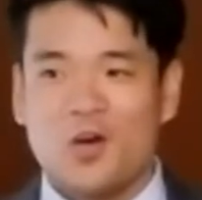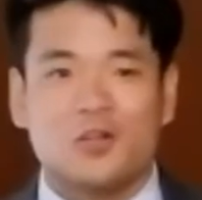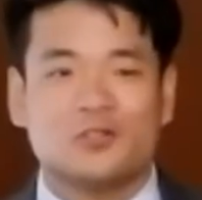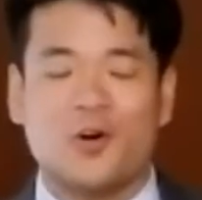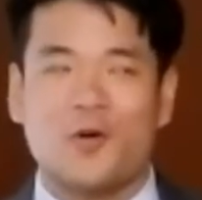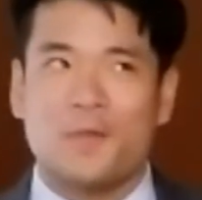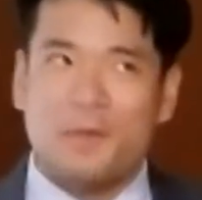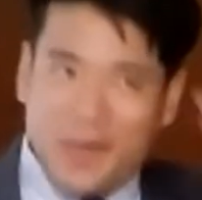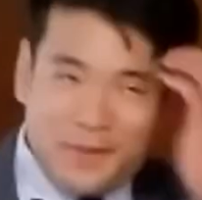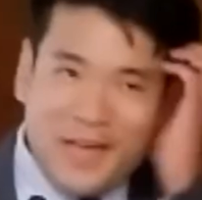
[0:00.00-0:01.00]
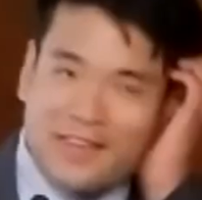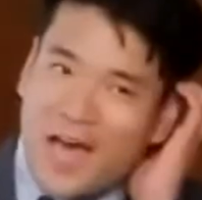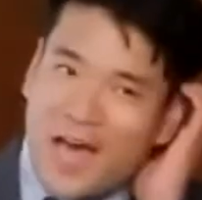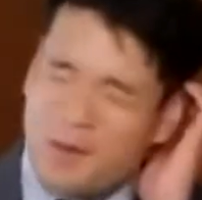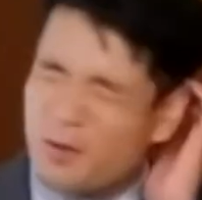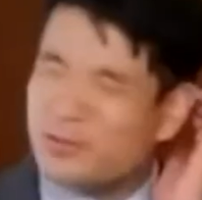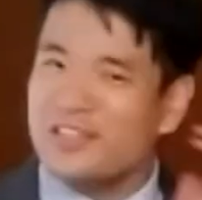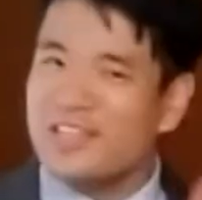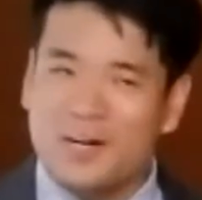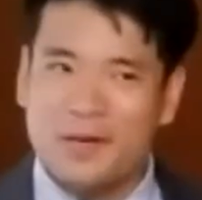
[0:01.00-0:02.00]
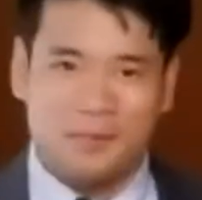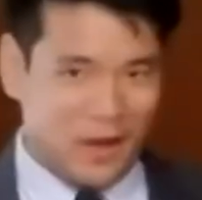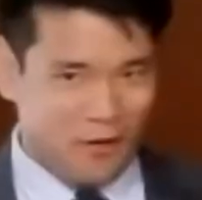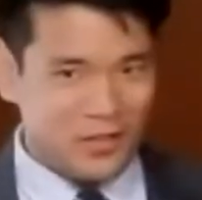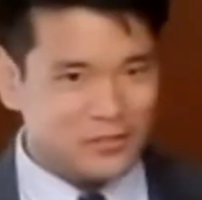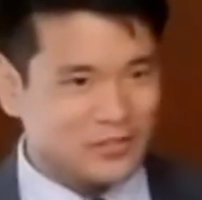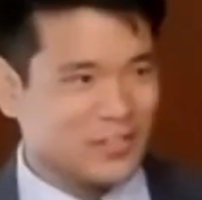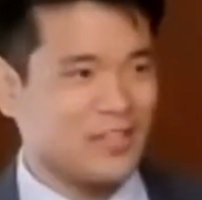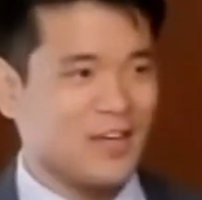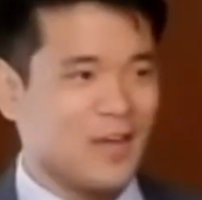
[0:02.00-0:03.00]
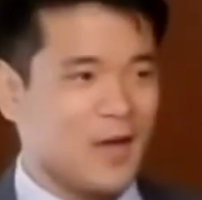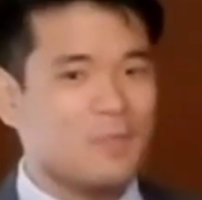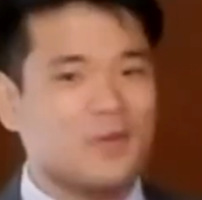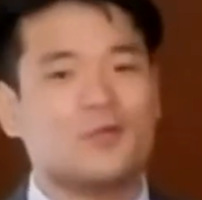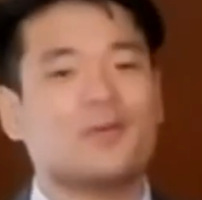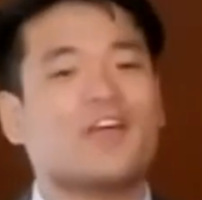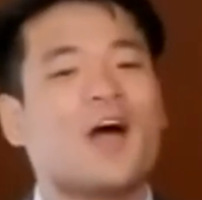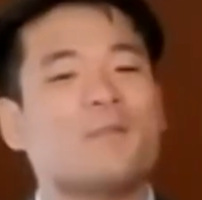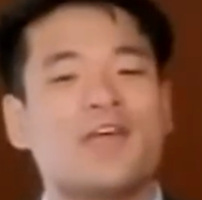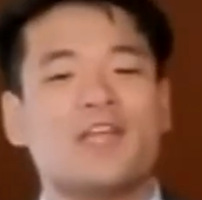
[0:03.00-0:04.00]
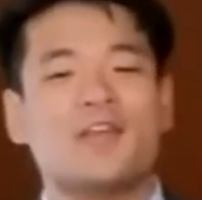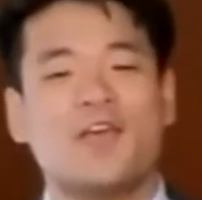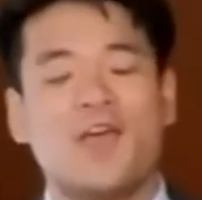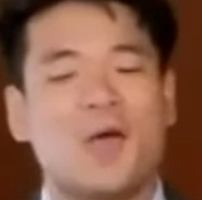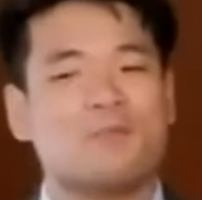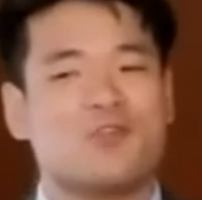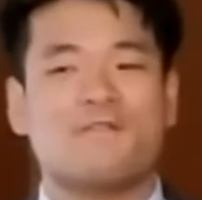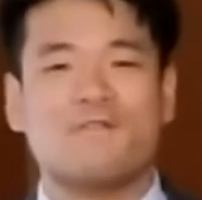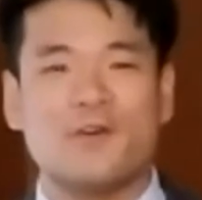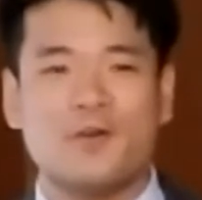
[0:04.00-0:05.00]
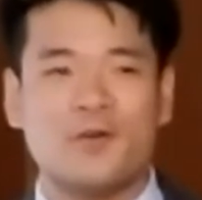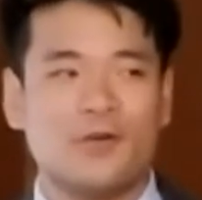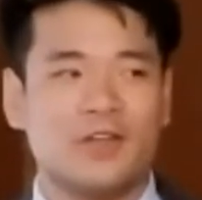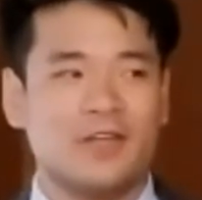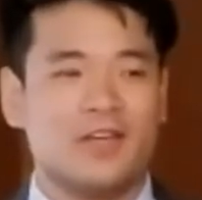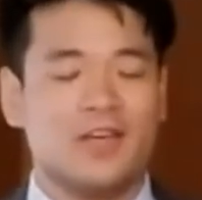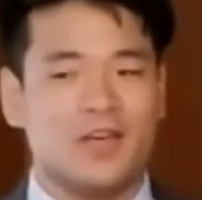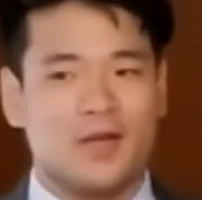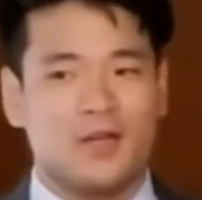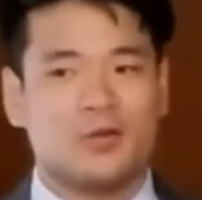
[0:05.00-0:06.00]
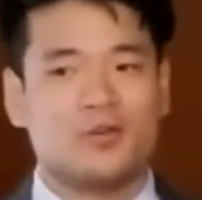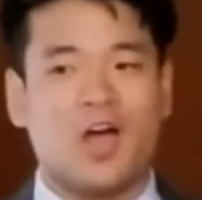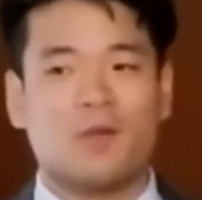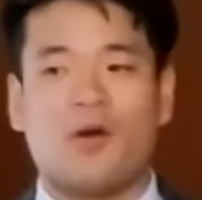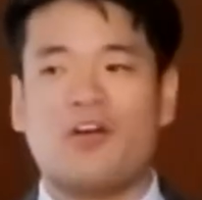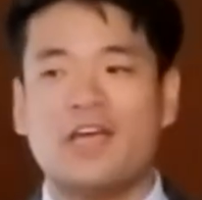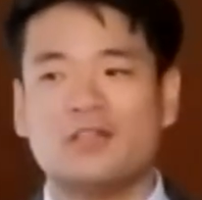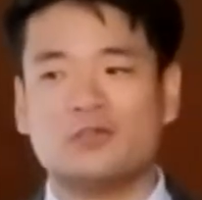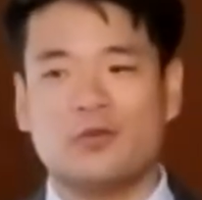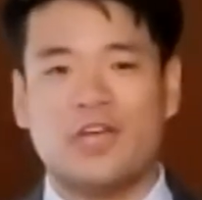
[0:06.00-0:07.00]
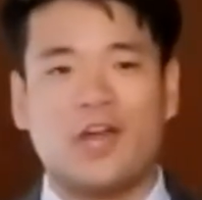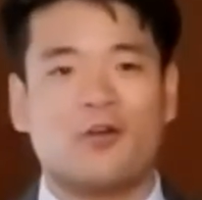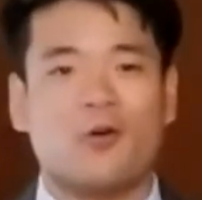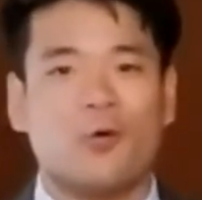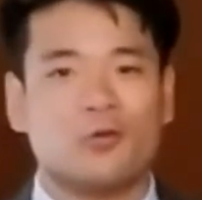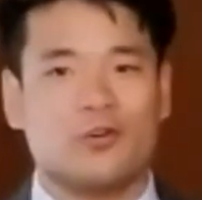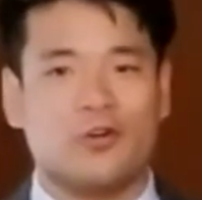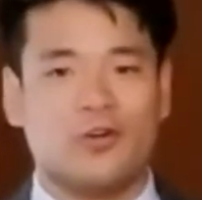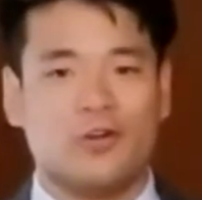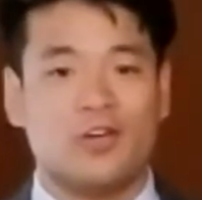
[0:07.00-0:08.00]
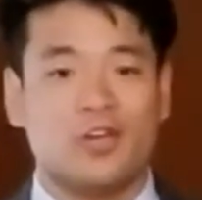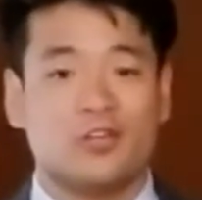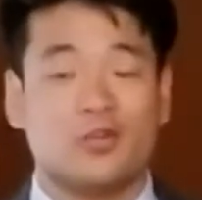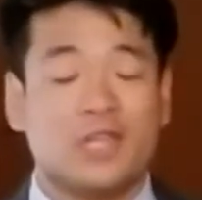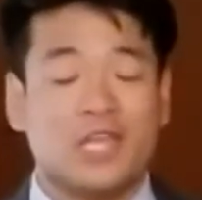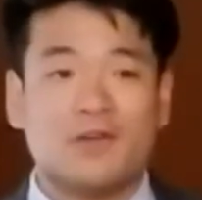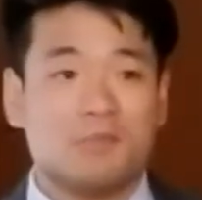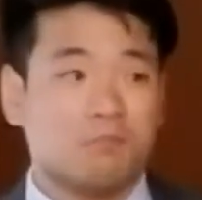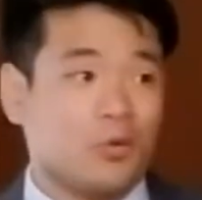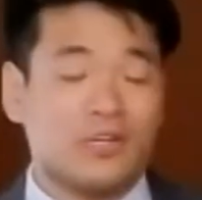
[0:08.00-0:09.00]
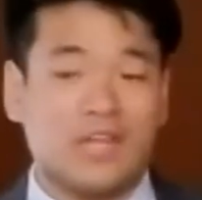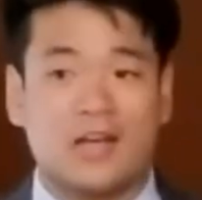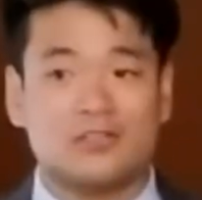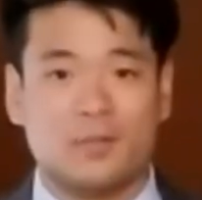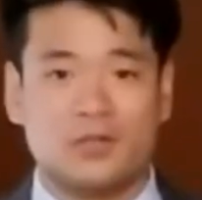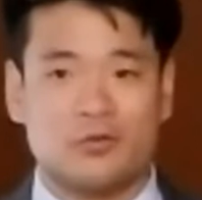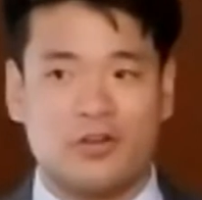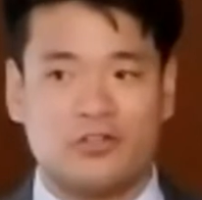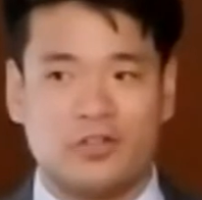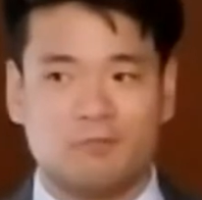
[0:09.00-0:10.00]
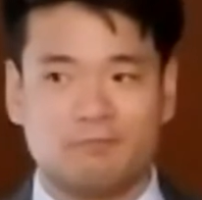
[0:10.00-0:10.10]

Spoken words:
So maybe at the time I was a little bit embarrassed, but she would come in and bring food. She would talk about our history and our culture. She would even do a dance demonstration.